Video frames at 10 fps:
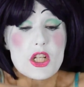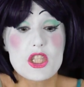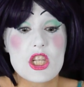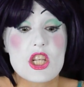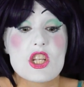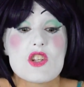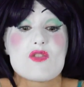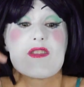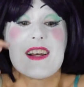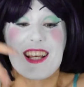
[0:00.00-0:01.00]

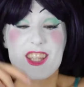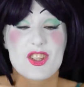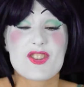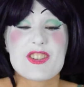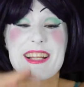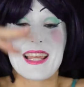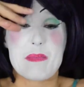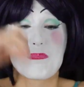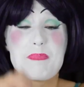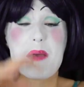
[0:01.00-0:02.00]
2,
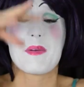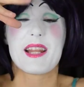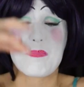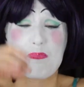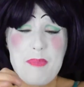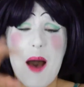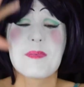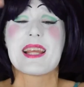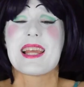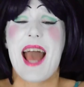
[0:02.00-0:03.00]
3. Bibbidi
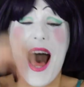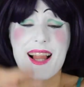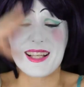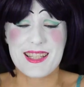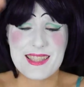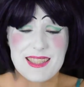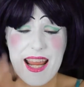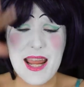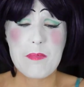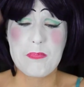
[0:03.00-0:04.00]
bobbidi
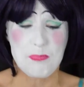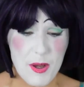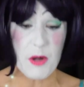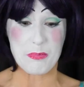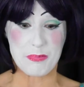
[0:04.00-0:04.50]
alakazam boo.